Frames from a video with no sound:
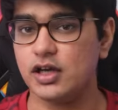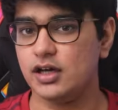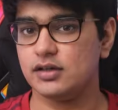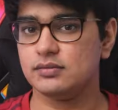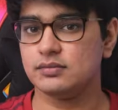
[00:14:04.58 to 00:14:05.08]

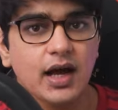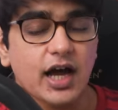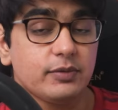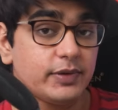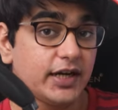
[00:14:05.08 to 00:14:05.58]
here.
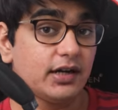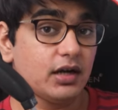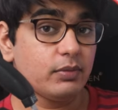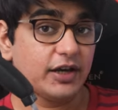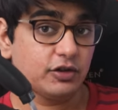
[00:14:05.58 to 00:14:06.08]
I played
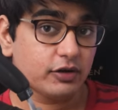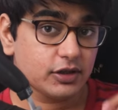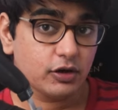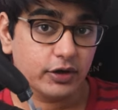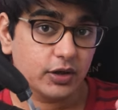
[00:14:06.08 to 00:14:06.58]
a
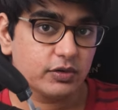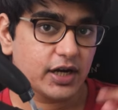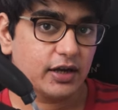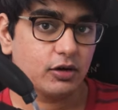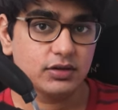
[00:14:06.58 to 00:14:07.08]
binaural audio
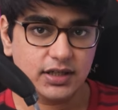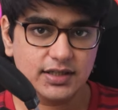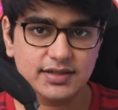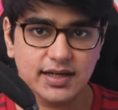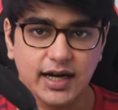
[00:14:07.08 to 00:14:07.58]
track on
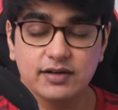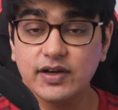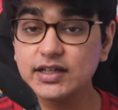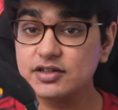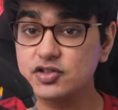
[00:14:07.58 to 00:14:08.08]
these, and
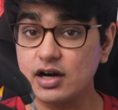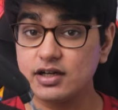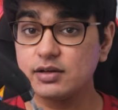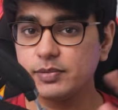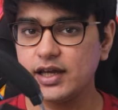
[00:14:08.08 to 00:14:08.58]
when it
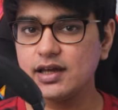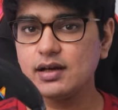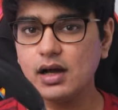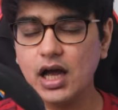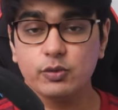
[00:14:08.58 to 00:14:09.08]
started
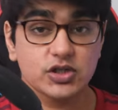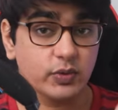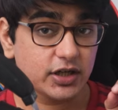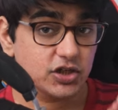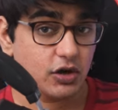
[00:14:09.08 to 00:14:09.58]
playing, I was
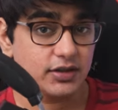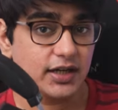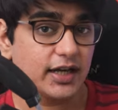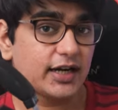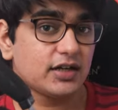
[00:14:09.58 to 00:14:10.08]
very sure
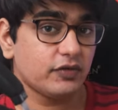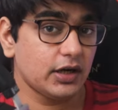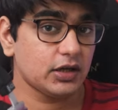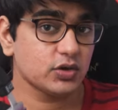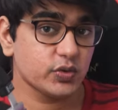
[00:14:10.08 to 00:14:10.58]
that I had
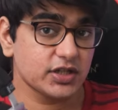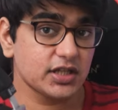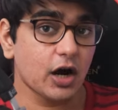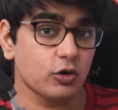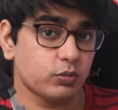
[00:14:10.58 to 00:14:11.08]
failed to switch
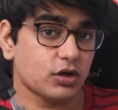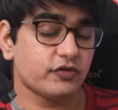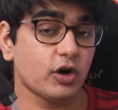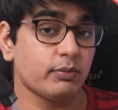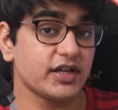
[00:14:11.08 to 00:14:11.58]
the output
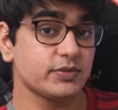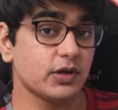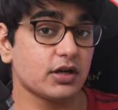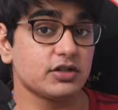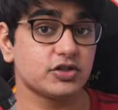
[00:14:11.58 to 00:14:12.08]
from my
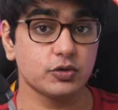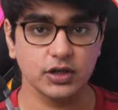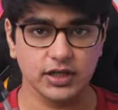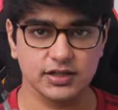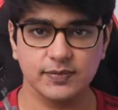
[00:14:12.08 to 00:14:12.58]
speakers to
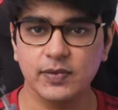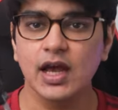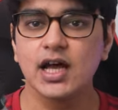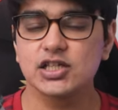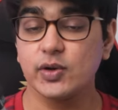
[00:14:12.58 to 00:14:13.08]
these.
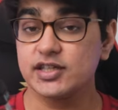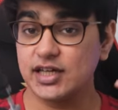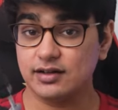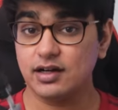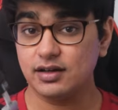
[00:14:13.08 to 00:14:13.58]
So I
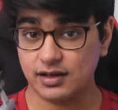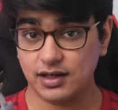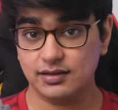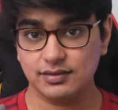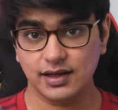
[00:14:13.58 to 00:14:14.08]
checked it
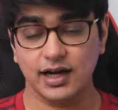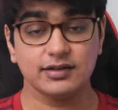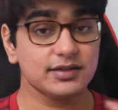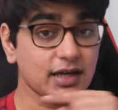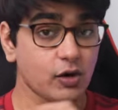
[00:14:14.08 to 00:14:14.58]
again,
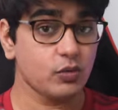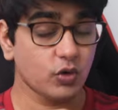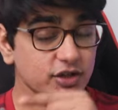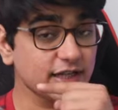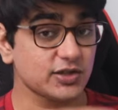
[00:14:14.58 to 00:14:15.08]
and the sound
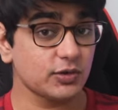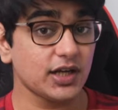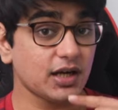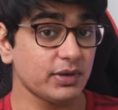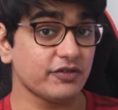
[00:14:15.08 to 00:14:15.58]
was actually
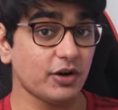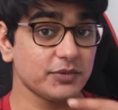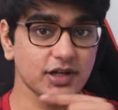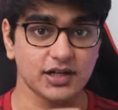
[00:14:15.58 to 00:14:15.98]
coming from the